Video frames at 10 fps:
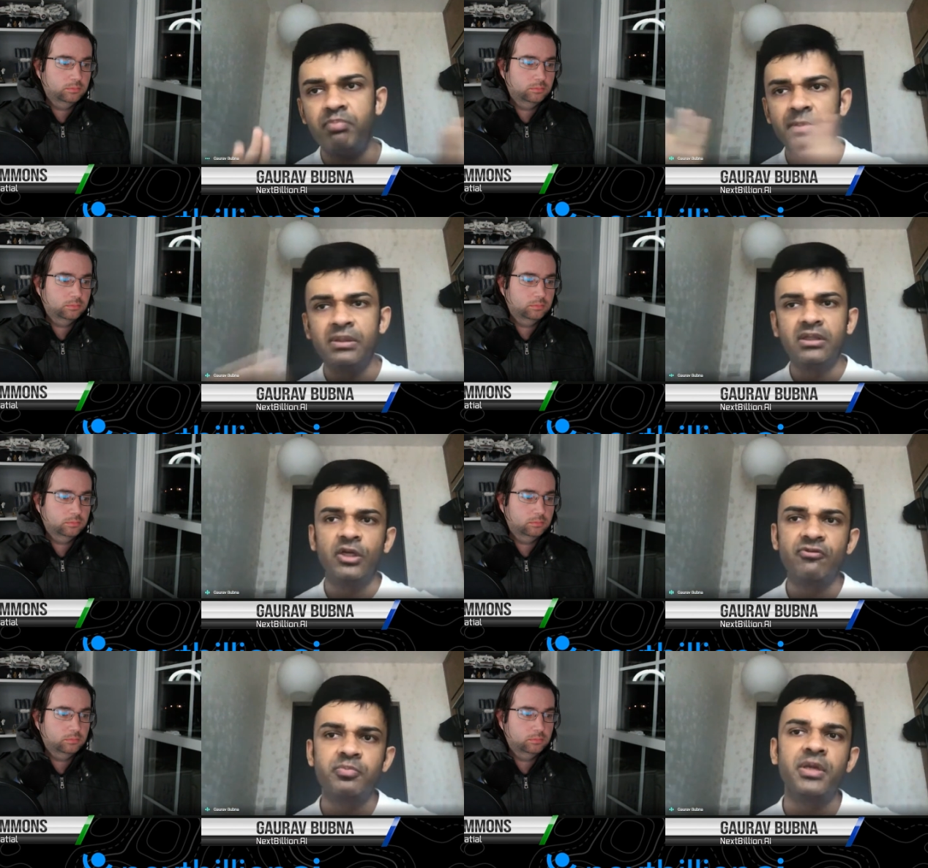Speaker 1: people think
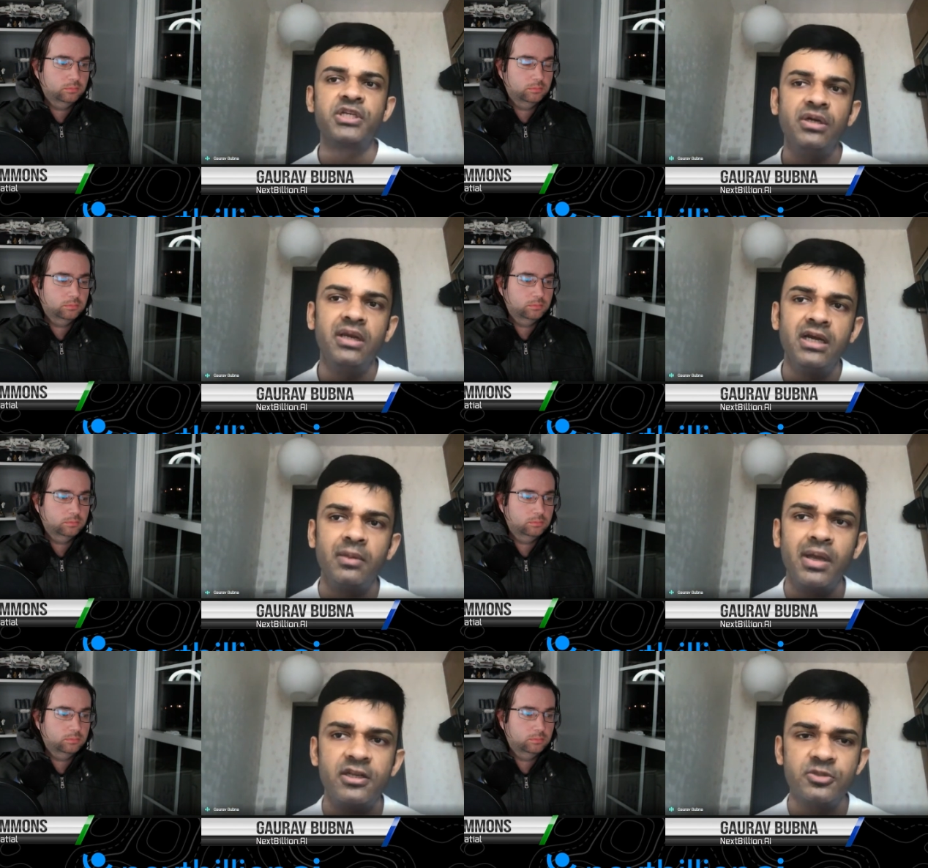of spatial data
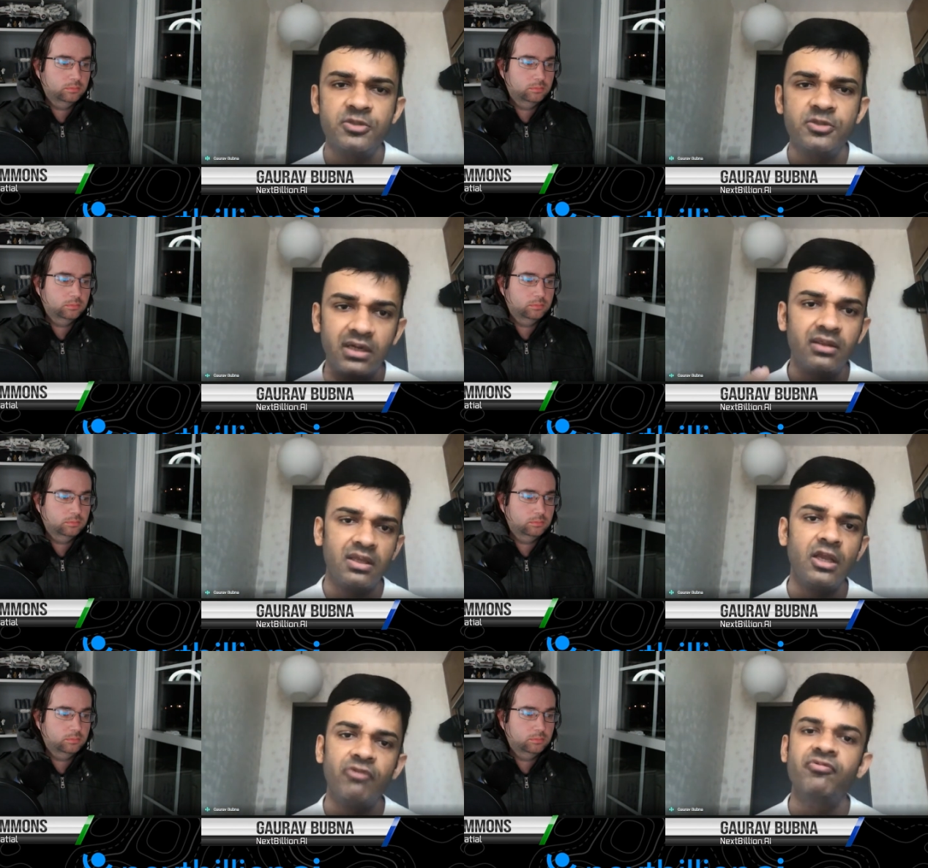management, they
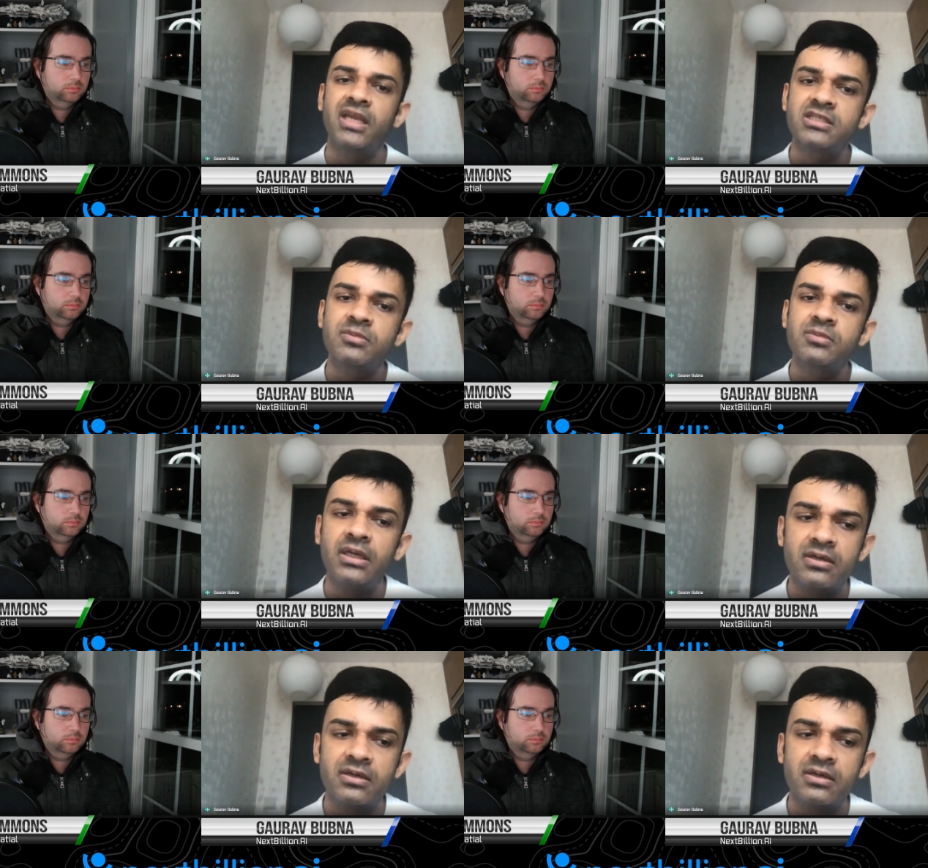think of next
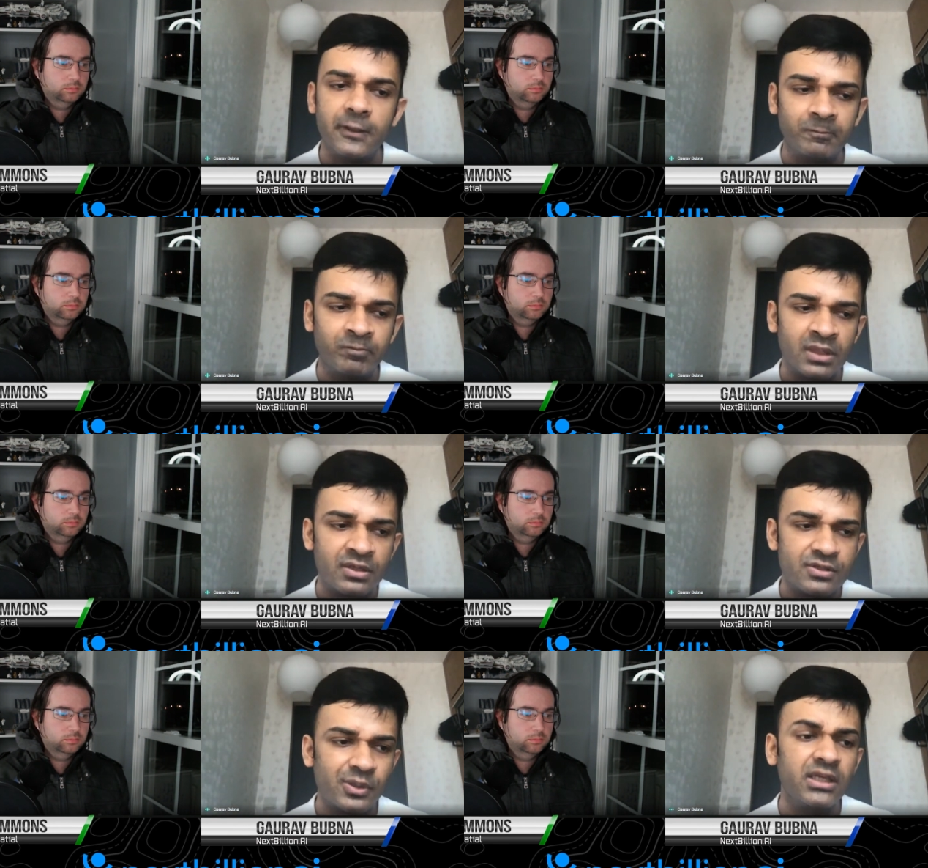billion. Uh,
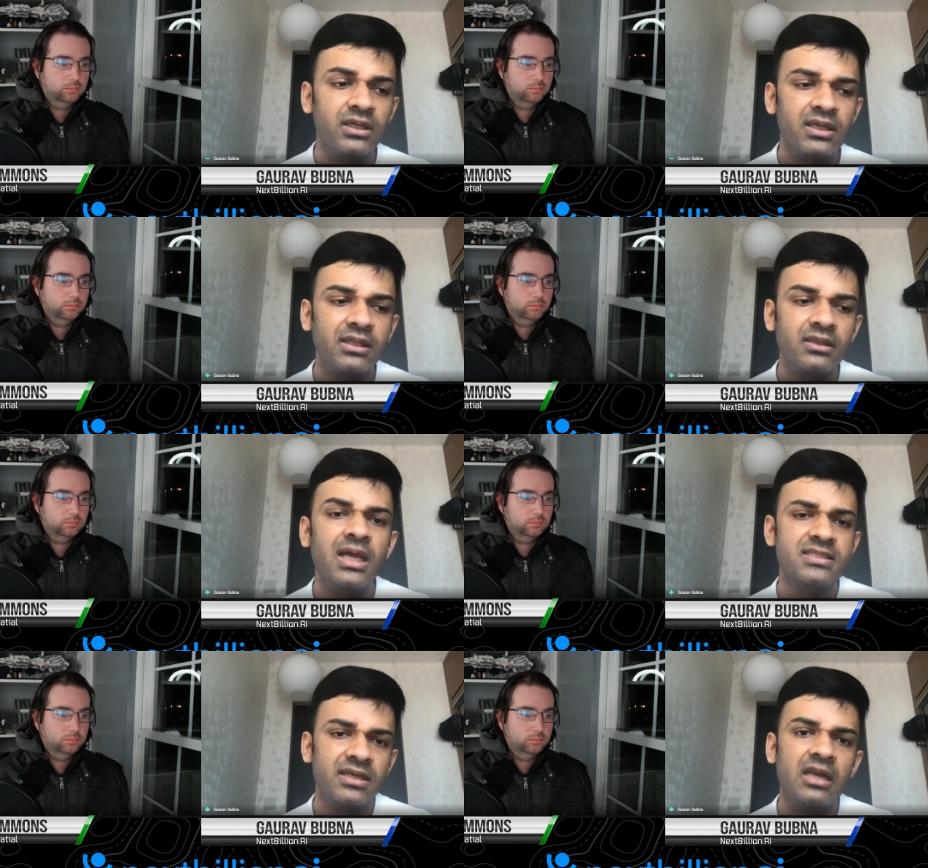so I think, yeah,
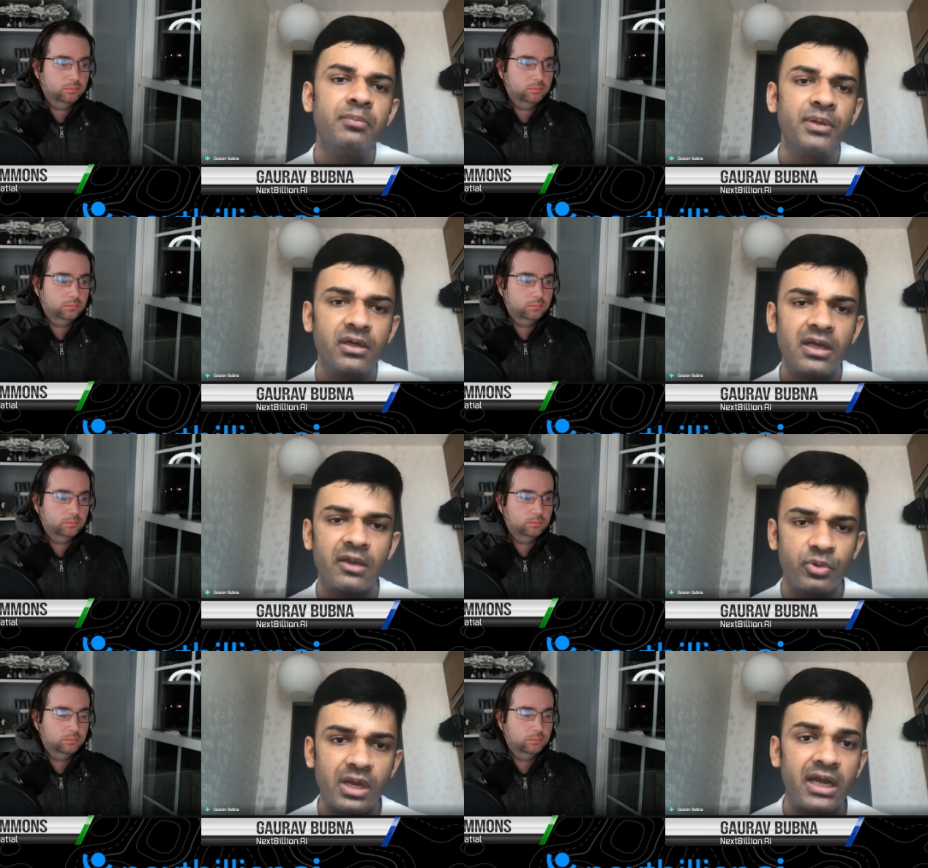that's an element I
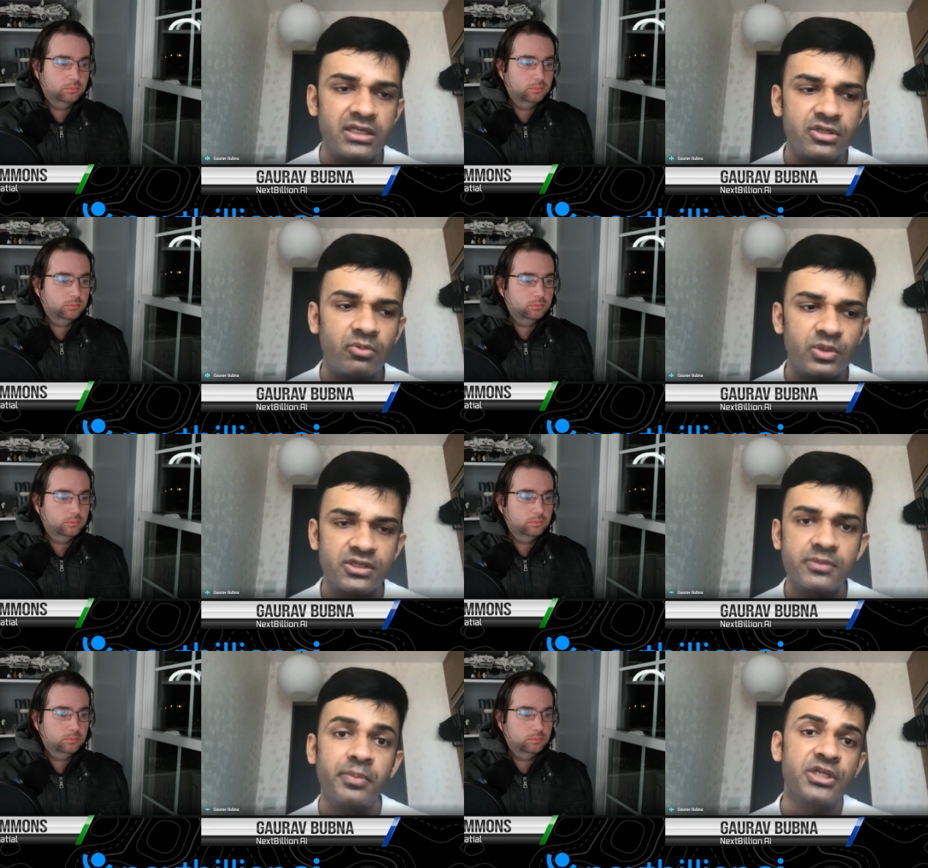would add, which
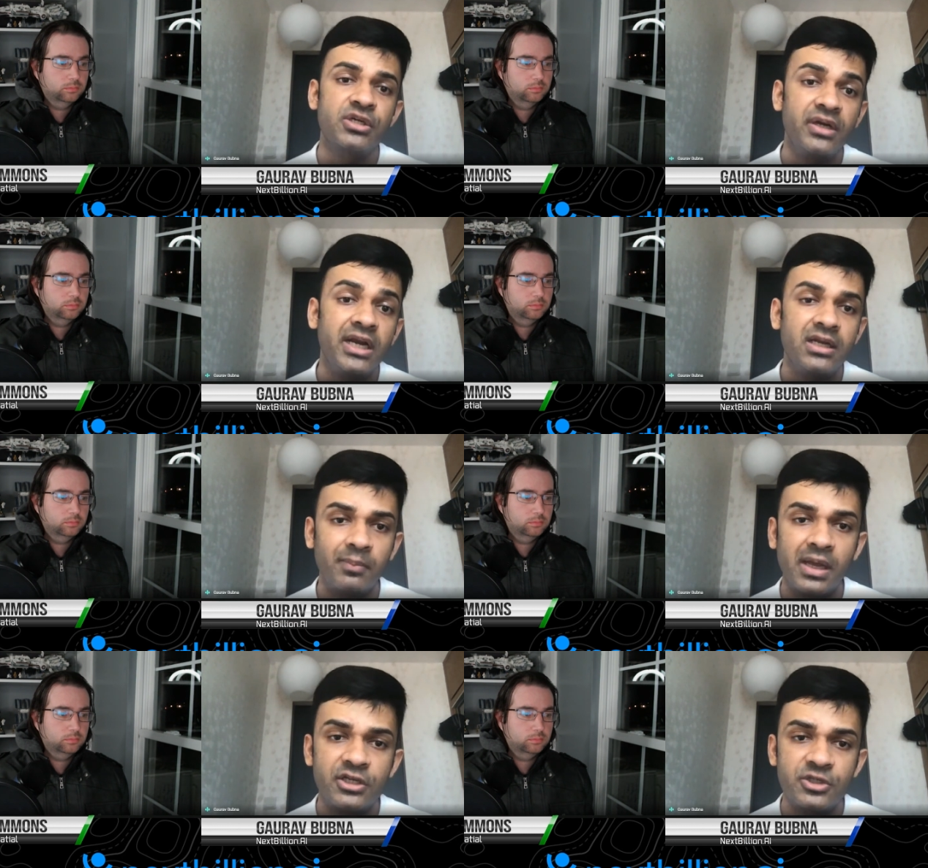is spatial data
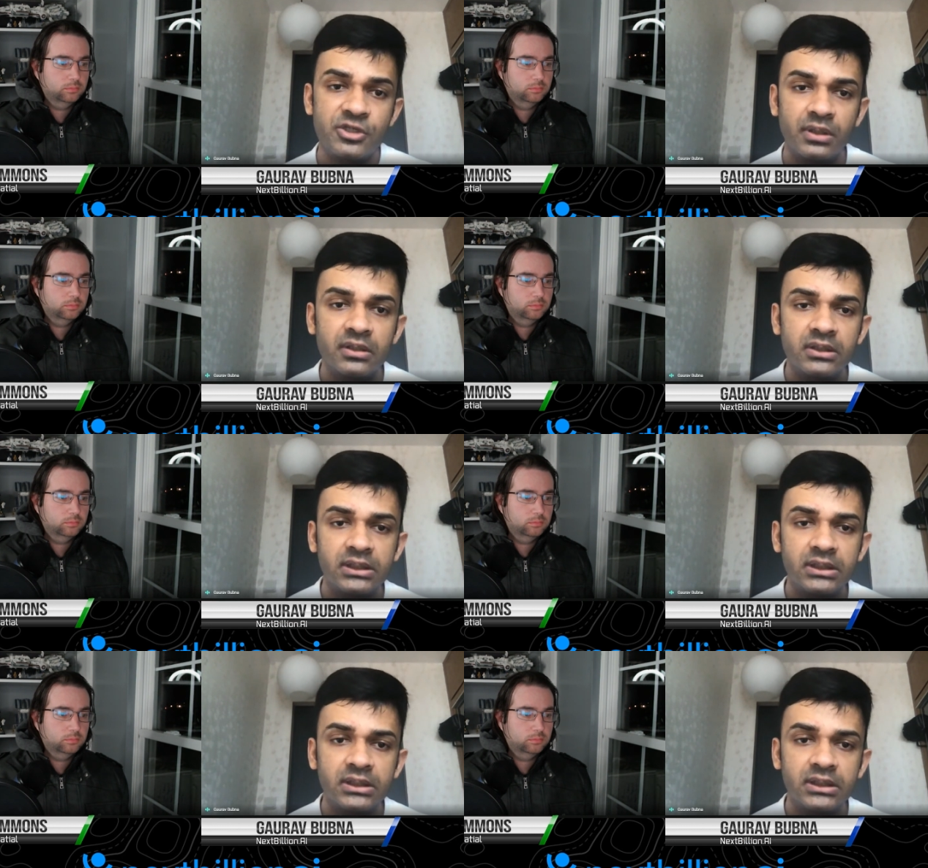management.